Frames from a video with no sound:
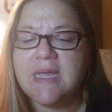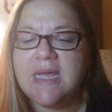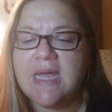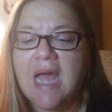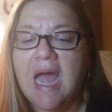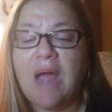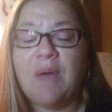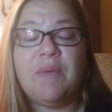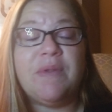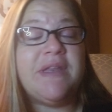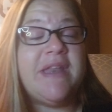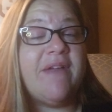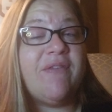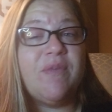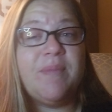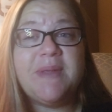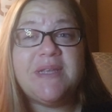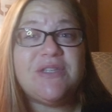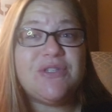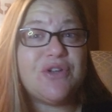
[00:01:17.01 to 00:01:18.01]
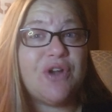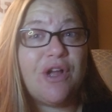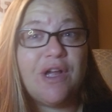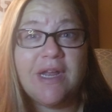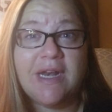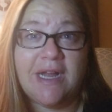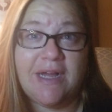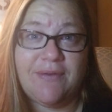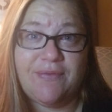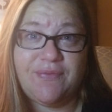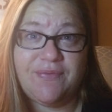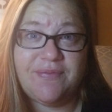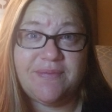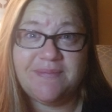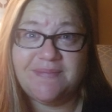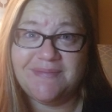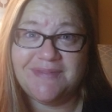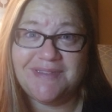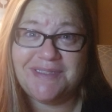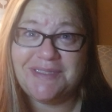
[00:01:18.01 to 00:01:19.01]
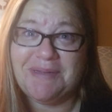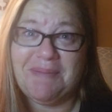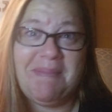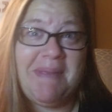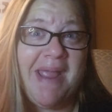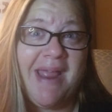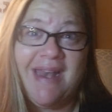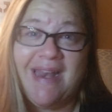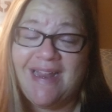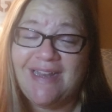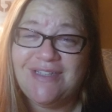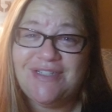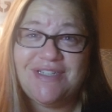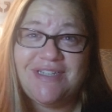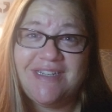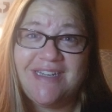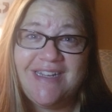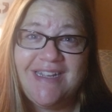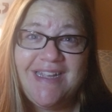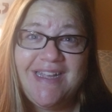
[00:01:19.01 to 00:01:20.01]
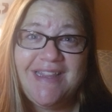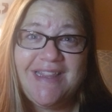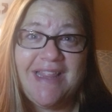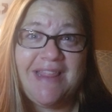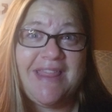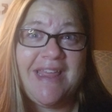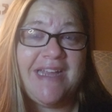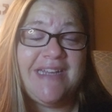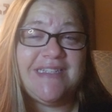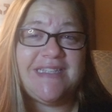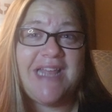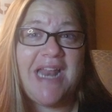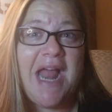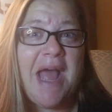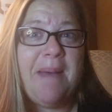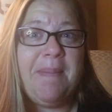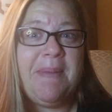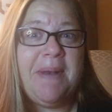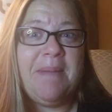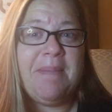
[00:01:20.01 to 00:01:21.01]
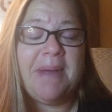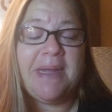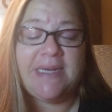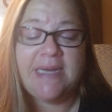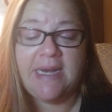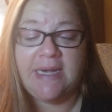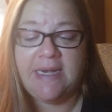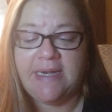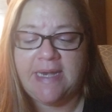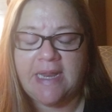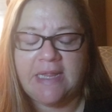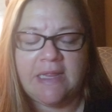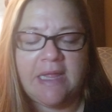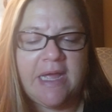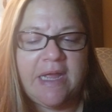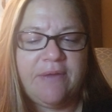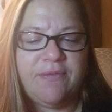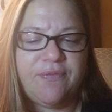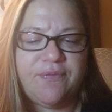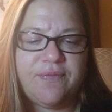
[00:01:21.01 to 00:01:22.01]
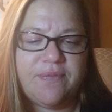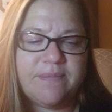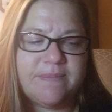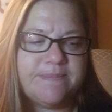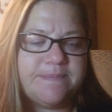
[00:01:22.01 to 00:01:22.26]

I will never be strong enough to manage the things that happen in my day-to-day life.